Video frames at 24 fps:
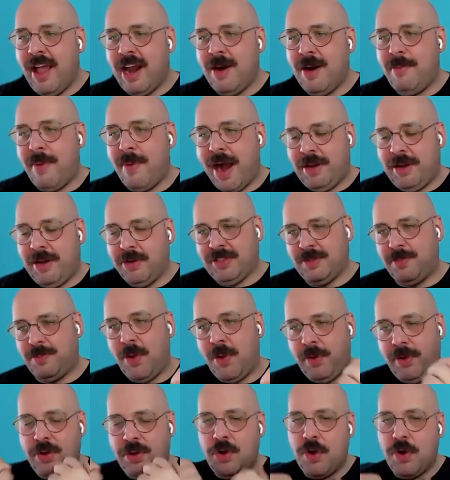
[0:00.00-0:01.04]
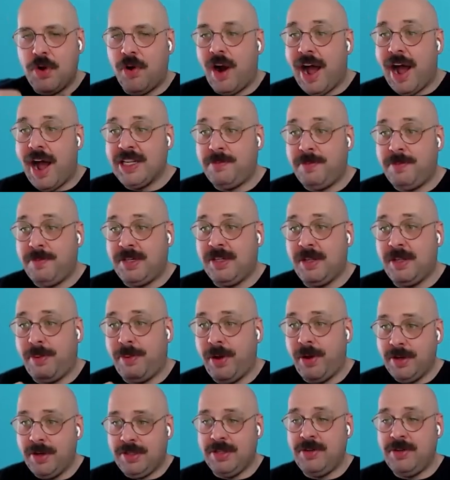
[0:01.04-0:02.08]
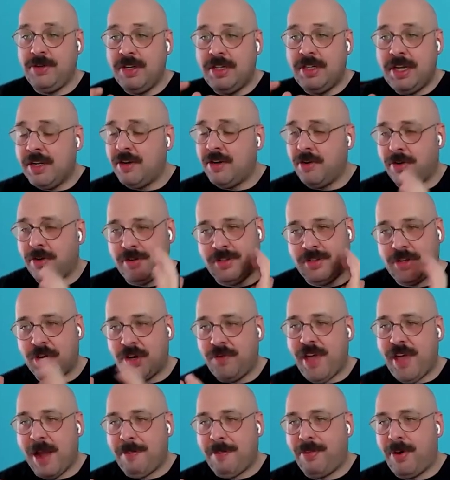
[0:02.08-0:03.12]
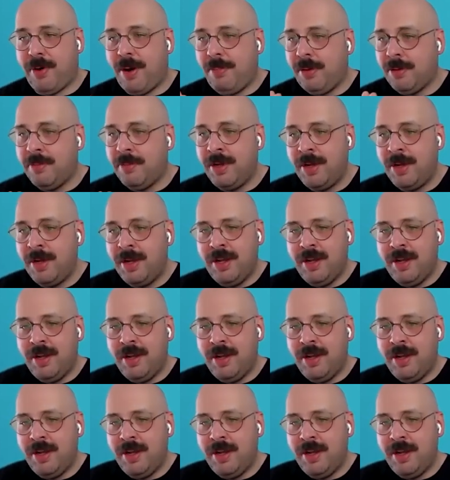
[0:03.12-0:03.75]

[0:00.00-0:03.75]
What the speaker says: And it might look small in your eyes, but to the person who did it or solved that problem,